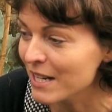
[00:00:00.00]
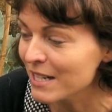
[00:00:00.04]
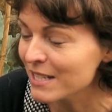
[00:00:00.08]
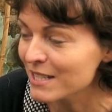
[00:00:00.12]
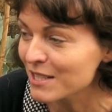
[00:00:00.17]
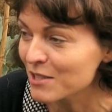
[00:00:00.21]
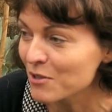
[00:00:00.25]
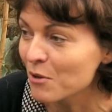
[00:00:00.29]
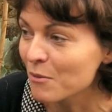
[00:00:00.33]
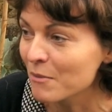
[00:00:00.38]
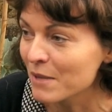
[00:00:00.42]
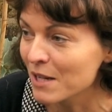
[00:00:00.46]
he's
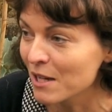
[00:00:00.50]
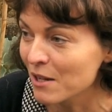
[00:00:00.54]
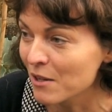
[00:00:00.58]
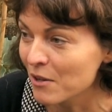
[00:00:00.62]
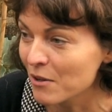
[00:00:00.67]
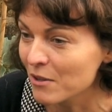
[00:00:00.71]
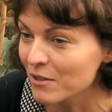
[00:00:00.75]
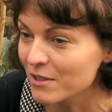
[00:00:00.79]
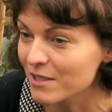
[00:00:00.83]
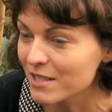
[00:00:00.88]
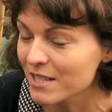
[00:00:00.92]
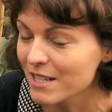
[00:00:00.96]
taught me a
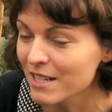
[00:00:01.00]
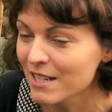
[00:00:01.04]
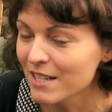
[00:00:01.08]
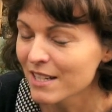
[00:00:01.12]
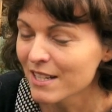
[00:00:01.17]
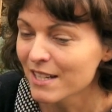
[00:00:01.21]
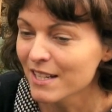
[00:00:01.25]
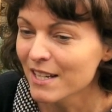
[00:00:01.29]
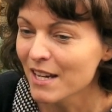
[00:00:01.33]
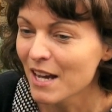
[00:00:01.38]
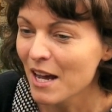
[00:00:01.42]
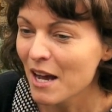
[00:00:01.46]
lot.
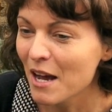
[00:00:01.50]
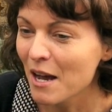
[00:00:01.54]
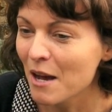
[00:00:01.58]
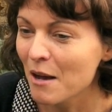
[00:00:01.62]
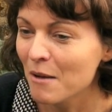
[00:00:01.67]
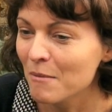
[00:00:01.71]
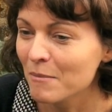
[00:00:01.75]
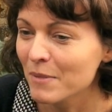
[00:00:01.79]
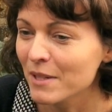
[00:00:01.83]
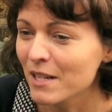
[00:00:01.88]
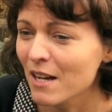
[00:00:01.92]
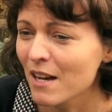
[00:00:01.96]

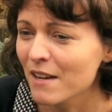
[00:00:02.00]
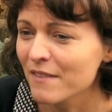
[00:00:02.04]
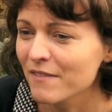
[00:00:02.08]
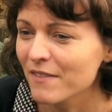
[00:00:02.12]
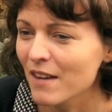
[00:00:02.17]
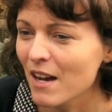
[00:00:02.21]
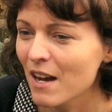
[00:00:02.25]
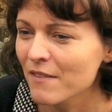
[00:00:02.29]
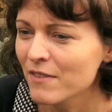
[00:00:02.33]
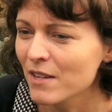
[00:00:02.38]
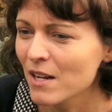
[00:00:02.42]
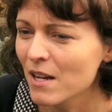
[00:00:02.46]
But
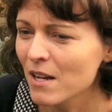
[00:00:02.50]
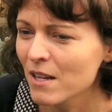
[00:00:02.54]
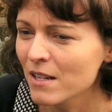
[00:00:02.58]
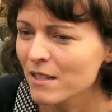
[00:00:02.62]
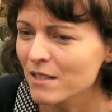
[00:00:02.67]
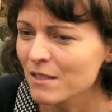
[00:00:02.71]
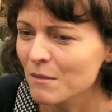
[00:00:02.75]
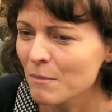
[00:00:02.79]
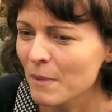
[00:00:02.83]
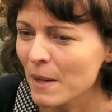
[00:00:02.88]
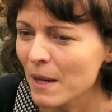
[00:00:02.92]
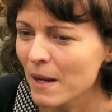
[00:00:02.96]
I've
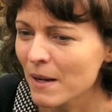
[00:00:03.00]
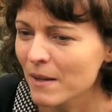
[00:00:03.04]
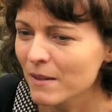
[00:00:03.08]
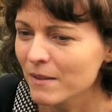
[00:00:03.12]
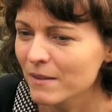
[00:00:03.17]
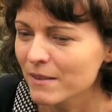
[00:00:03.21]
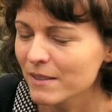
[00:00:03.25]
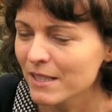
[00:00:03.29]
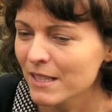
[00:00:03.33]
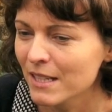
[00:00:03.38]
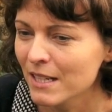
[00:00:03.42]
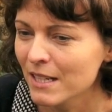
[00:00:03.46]
learnt about